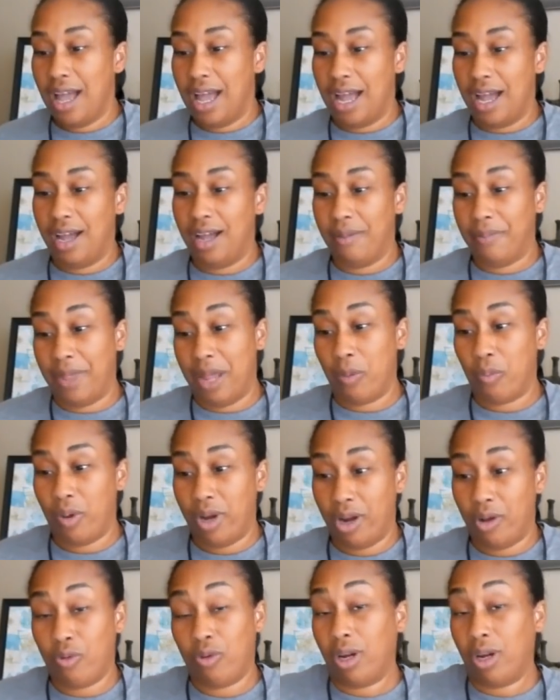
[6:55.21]
that
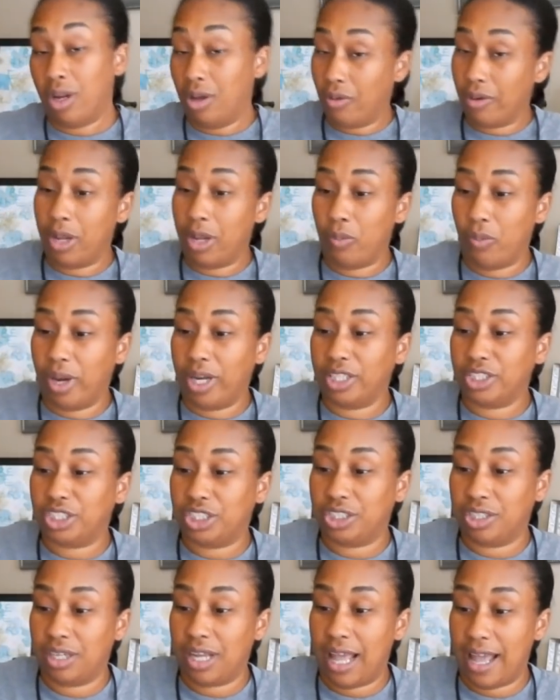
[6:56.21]
went on longer than what it
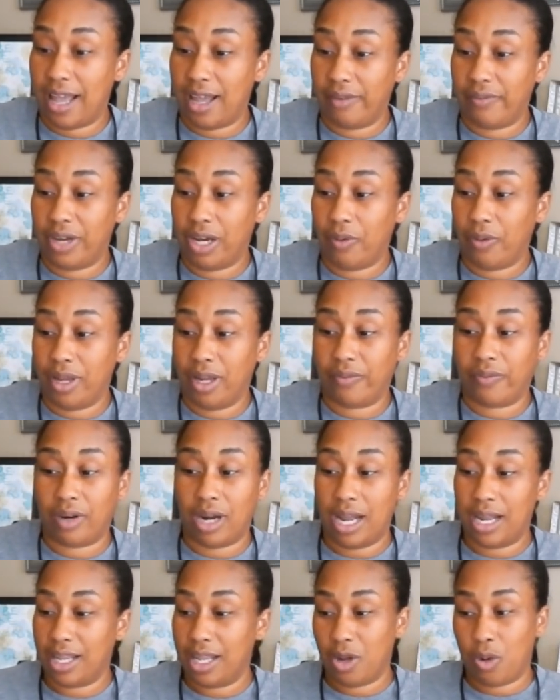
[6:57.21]
should have. However,
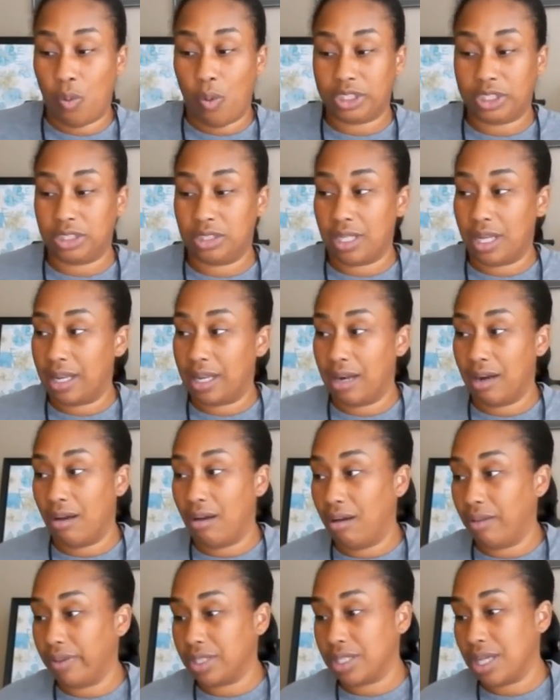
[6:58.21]
I get questions like that
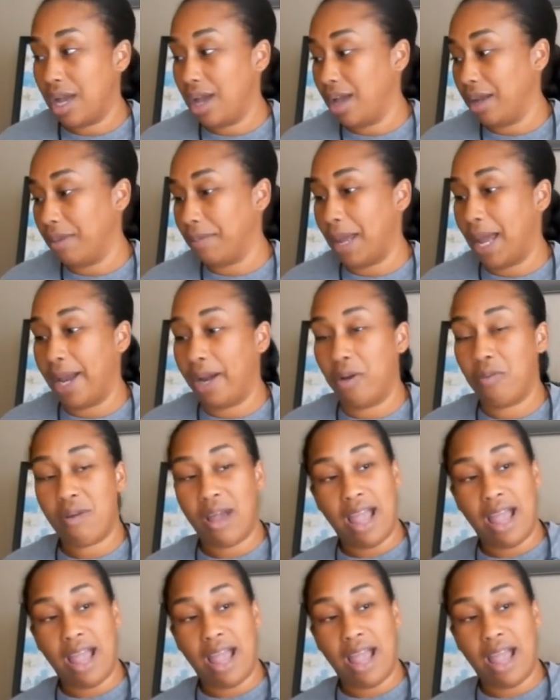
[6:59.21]
all the time. I don't